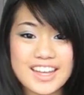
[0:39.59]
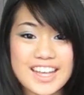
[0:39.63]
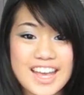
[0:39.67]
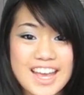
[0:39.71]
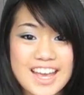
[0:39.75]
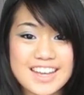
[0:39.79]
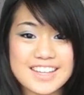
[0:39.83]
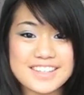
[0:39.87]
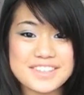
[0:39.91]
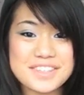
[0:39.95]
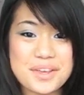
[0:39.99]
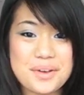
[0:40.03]

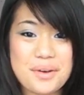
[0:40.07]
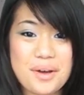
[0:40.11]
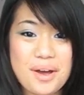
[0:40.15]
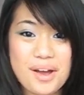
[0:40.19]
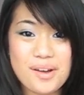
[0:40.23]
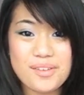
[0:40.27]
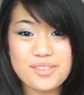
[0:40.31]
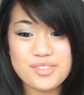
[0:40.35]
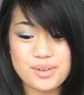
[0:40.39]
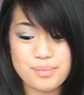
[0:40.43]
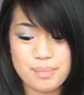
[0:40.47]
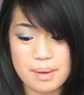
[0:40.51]
Okay, so
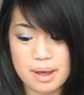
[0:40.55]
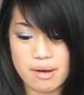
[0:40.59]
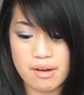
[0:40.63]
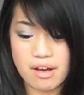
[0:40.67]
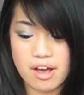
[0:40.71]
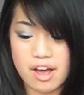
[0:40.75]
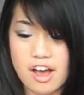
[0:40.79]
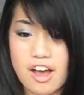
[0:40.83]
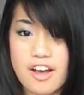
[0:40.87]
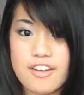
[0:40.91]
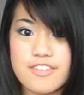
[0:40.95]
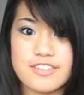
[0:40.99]
after
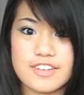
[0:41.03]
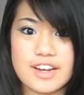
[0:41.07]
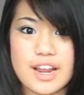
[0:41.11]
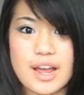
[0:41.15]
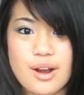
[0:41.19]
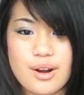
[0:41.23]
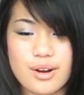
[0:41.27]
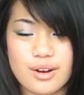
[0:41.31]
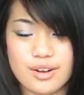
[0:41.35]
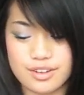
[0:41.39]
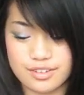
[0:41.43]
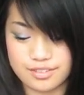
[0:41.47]
about half an
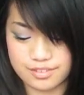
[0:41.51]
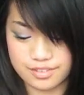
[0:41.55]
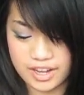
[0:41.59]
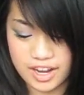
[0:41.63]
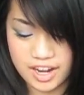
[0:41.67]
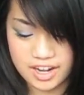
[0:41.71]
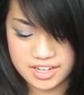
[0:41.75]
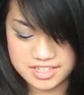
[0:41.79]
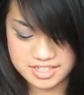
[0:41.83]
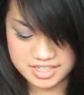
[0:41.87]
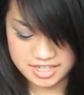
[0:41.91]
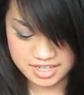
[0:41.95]
hour of
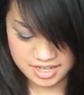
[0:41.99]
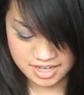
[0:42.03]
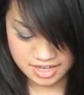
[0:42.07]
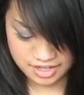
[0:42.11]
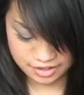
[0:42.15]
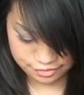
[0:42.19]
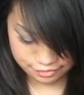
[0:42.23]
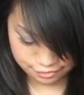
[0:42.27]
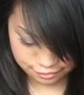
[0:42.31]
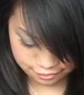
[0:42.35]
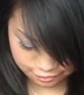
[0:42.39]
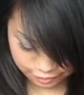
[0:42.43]

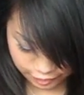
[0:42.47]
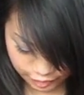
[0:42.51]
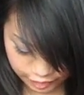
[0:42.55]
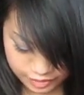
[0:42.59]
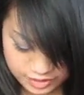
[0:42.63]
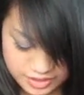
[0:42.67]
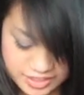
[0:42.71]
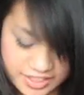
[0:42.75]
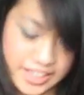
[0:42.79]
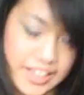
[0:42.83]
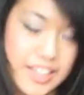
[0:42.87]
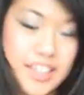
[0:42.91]
cutting and
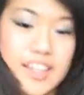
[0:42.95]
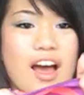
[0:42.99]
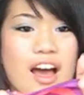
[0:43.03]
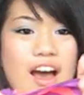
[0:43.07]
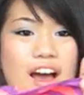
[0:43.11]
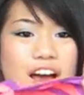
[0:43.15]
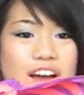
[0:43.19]
folding,